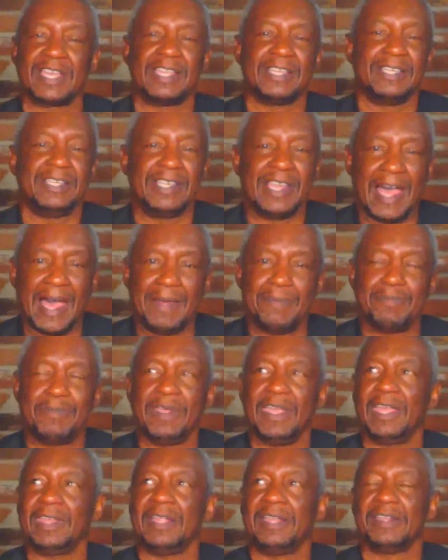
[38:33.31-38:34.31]
not
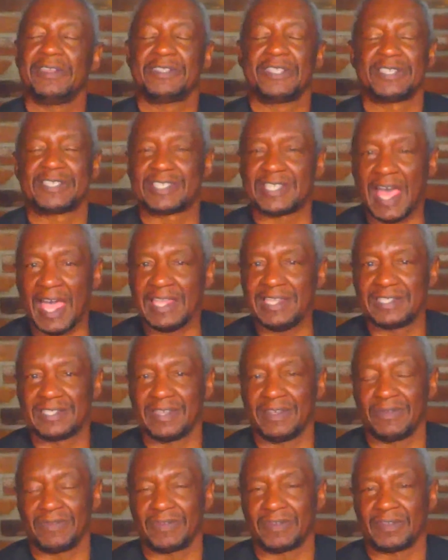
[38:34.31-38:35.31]
being
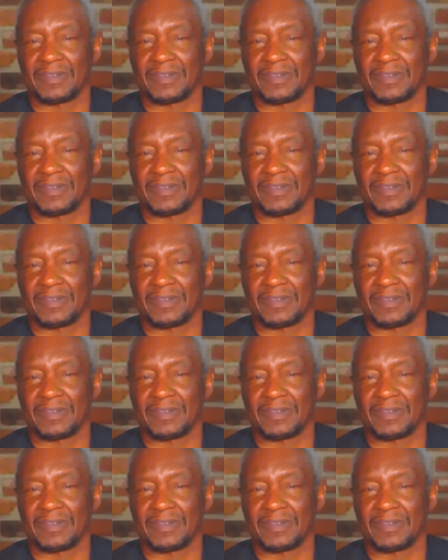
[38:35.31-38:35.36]
decisive,